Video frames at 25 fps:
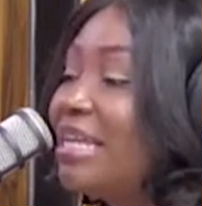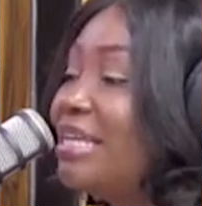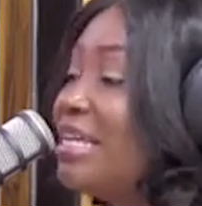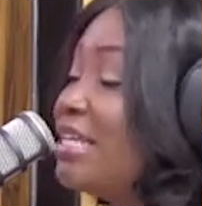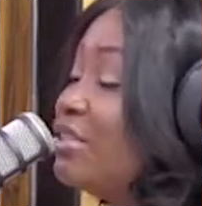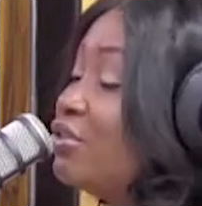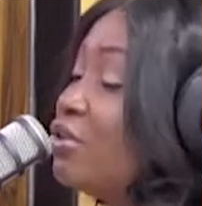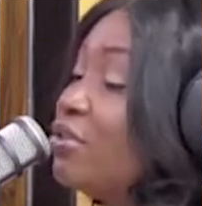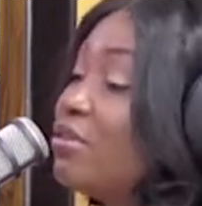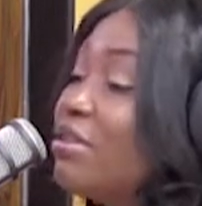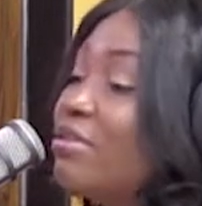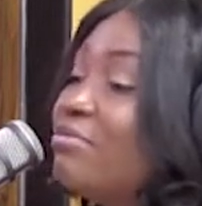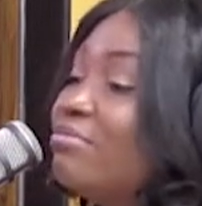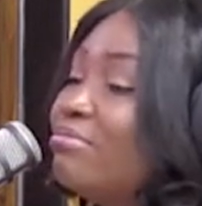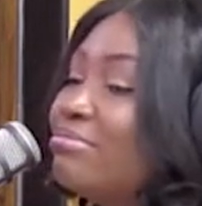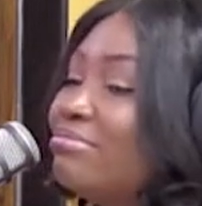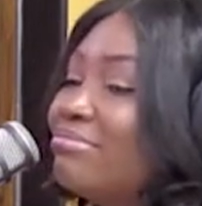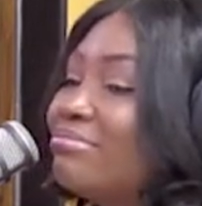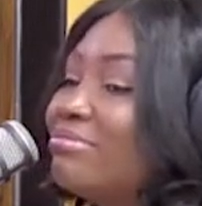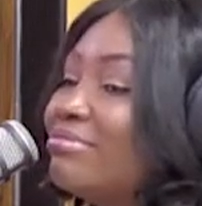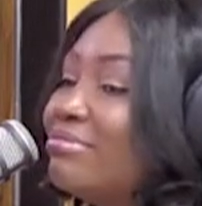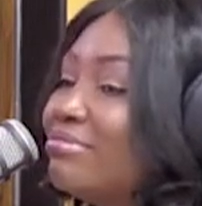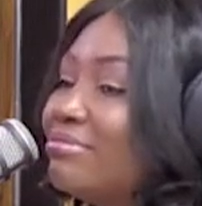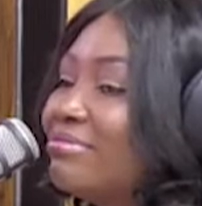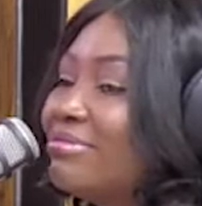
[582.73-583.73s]
And there's nothing,
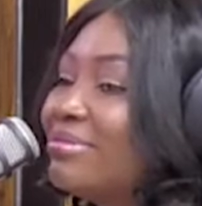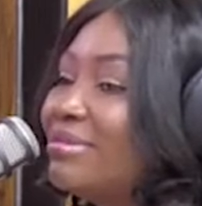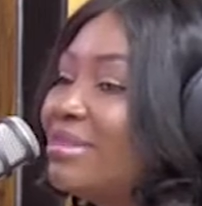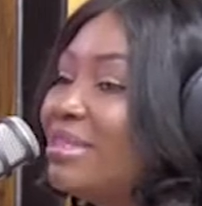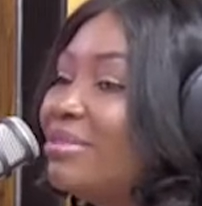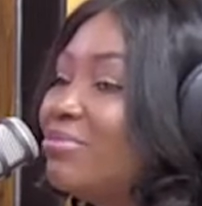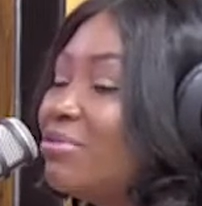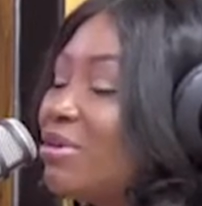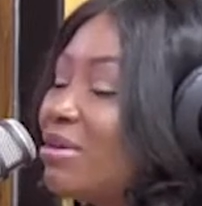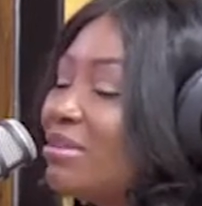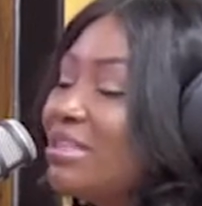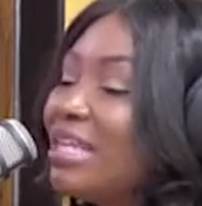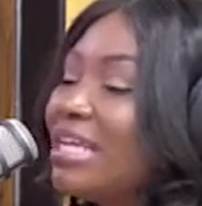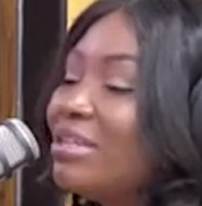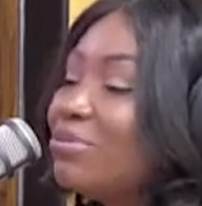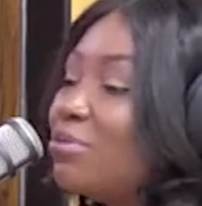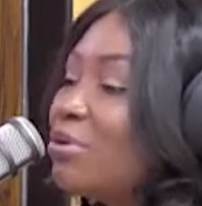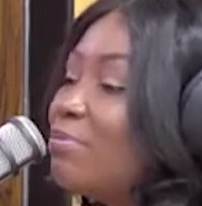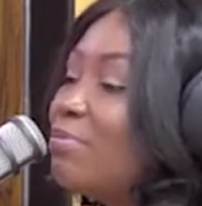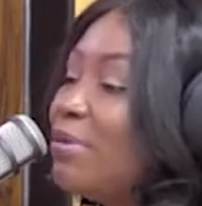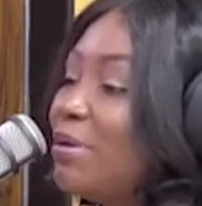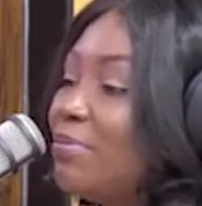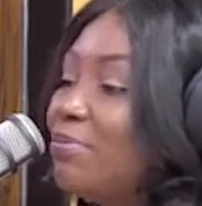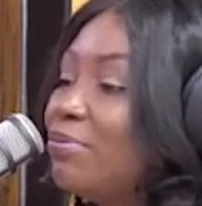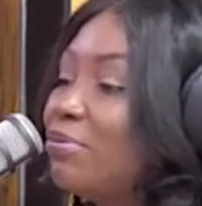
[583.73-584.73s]
that's
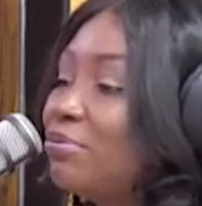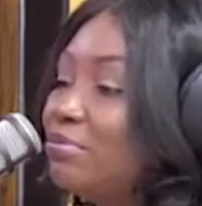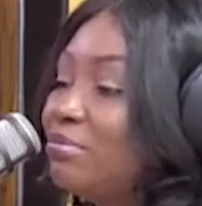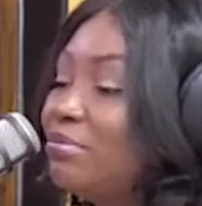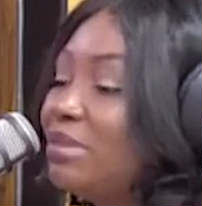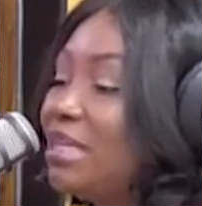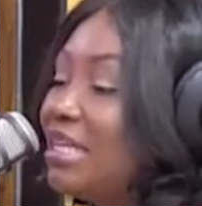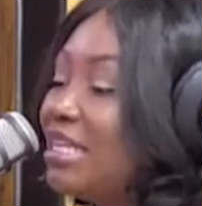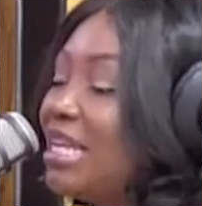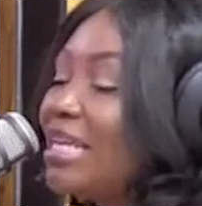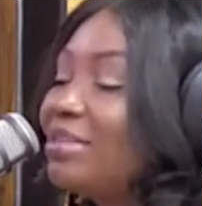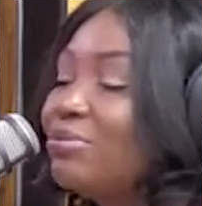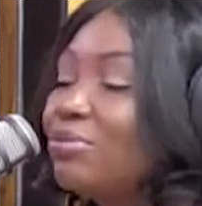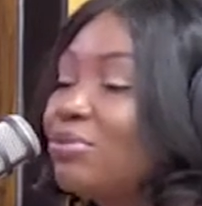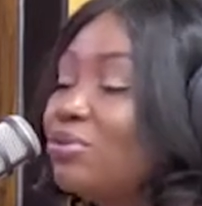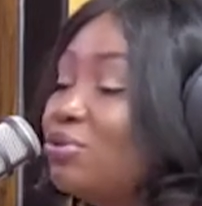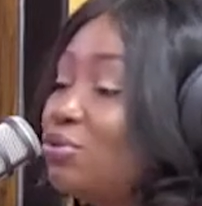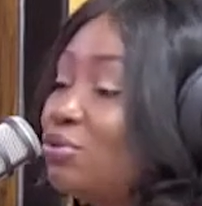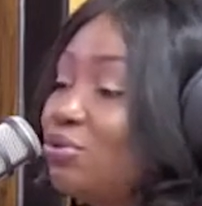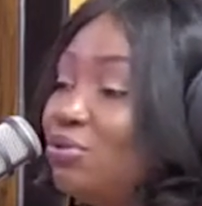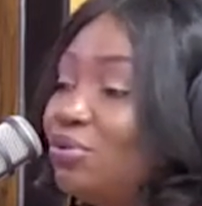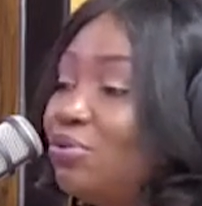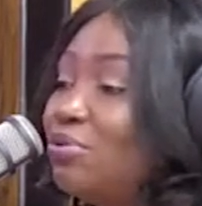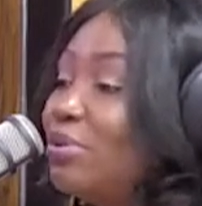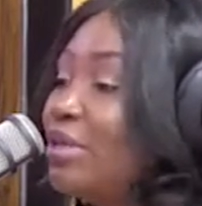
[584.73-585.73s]

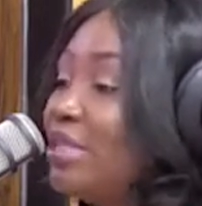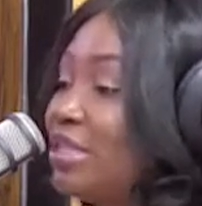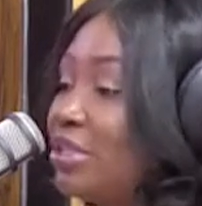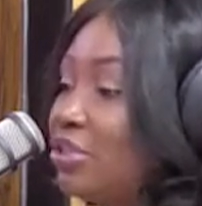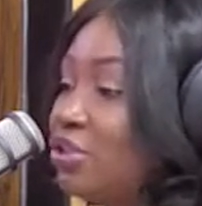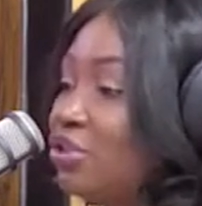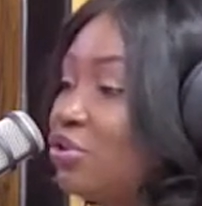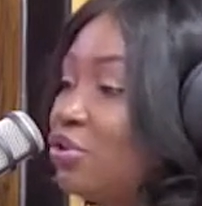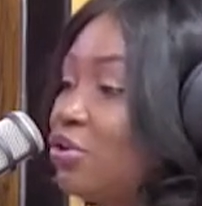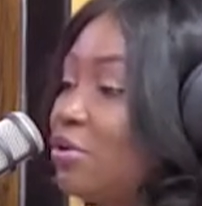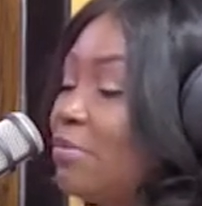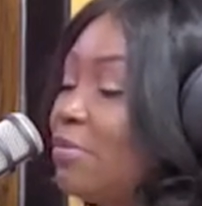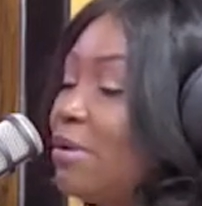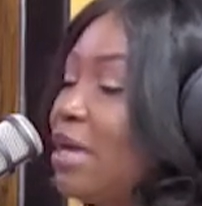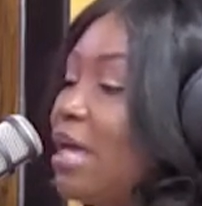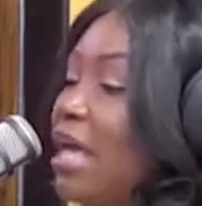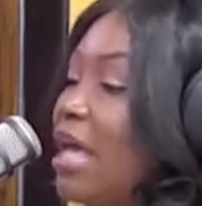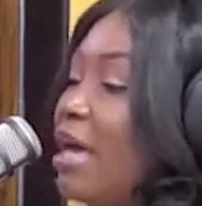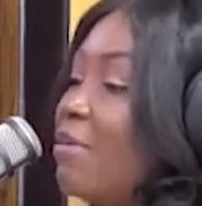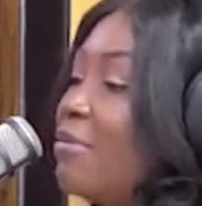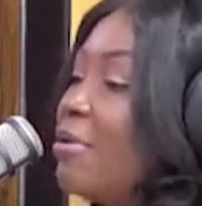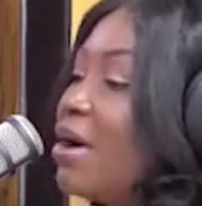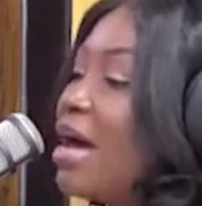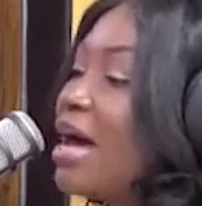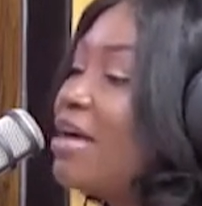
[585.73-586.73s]
what you do in a job.
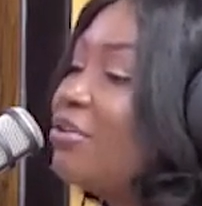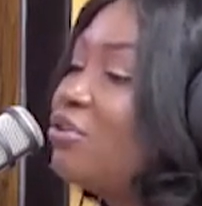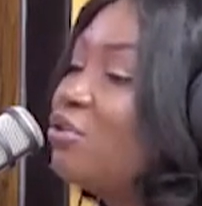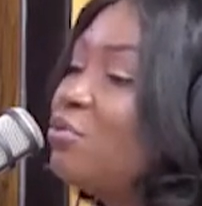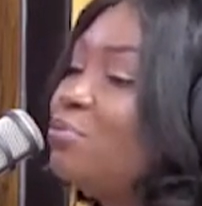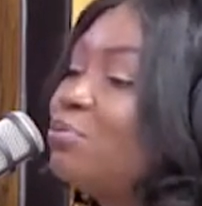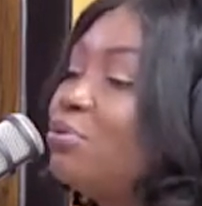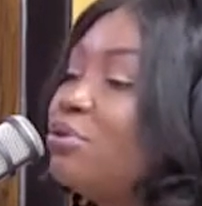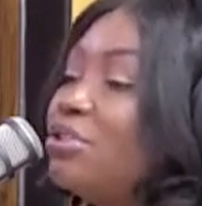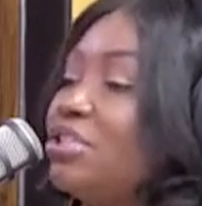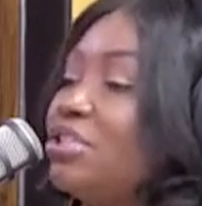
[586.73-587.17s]
But how do you